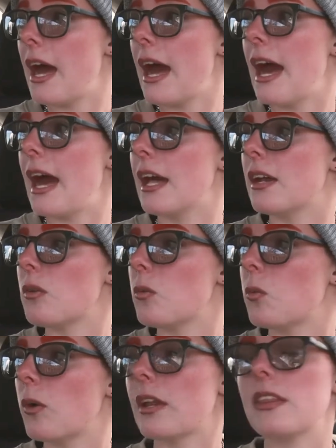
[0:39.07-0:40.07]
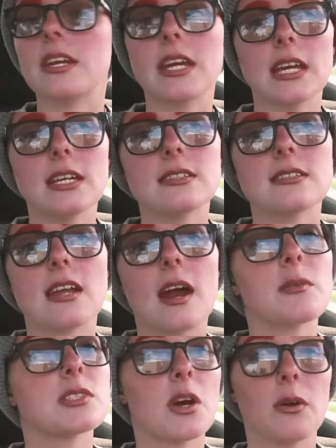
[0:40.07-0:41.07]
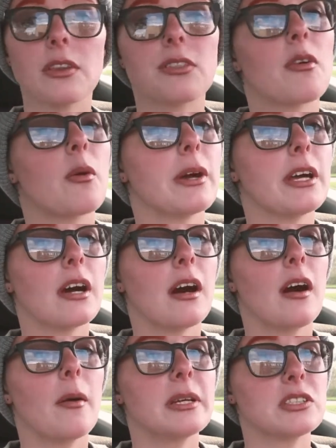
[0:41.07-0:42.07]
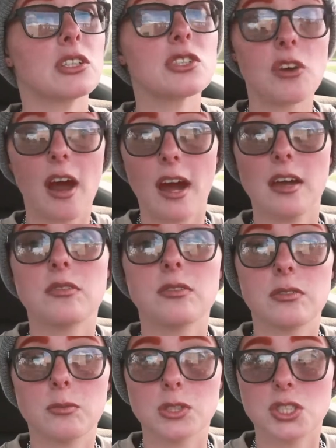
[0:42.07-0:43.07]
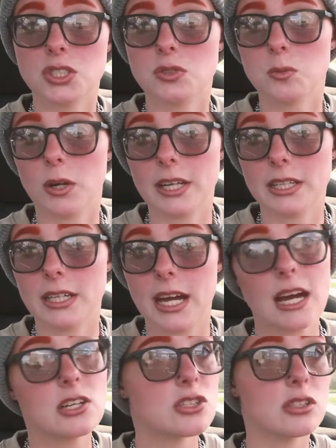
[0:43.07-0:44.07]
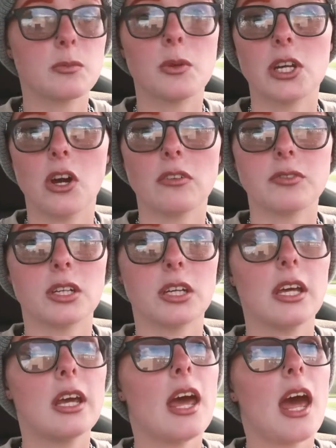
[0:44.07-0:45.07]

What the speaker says: And one of the days that I was going through it, I took a drive, which is what I did actually pretty often.